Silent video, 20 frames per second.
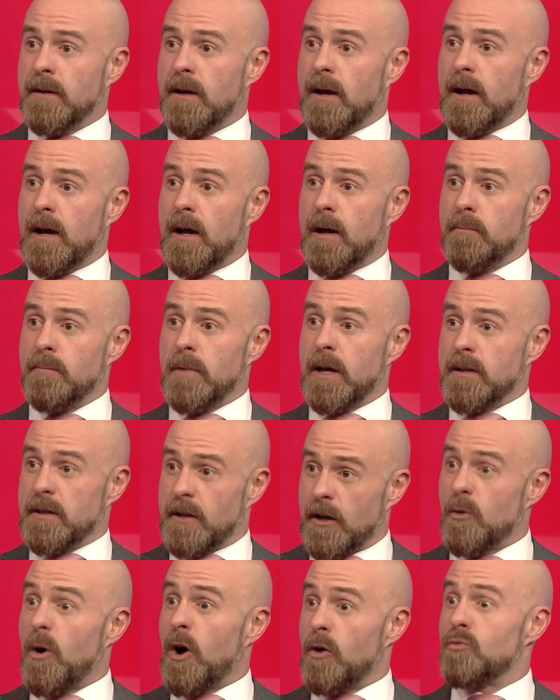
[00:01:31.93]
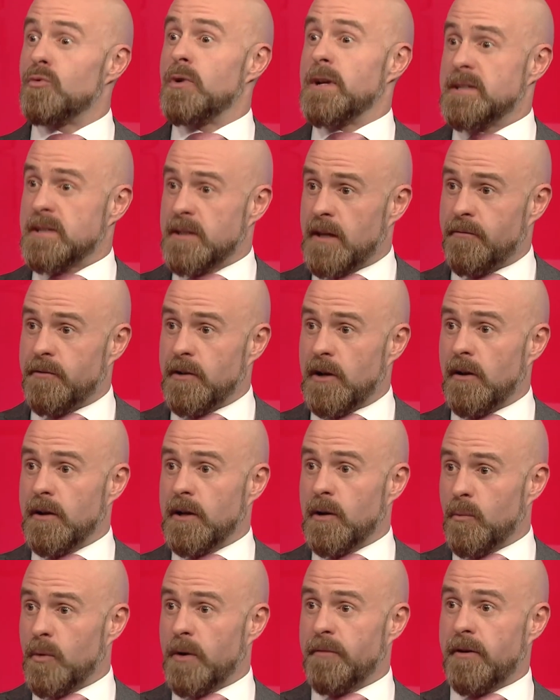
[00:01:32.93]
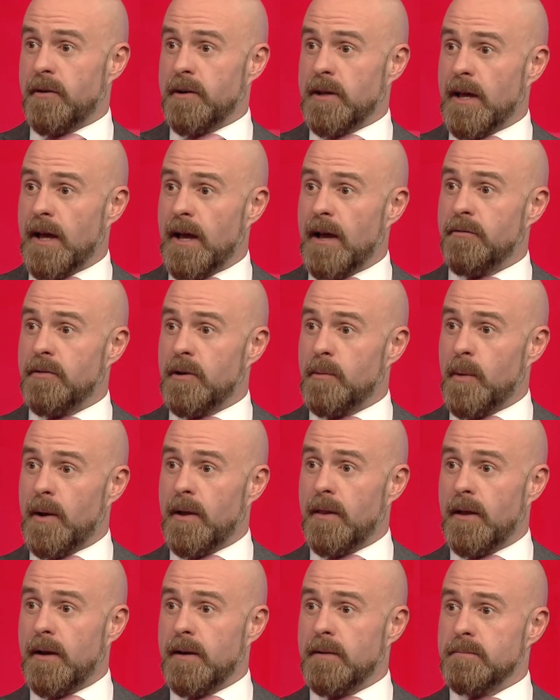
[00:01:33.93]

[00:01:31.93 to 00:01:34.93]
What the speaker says: at risk, if you like, and we're very careful about that.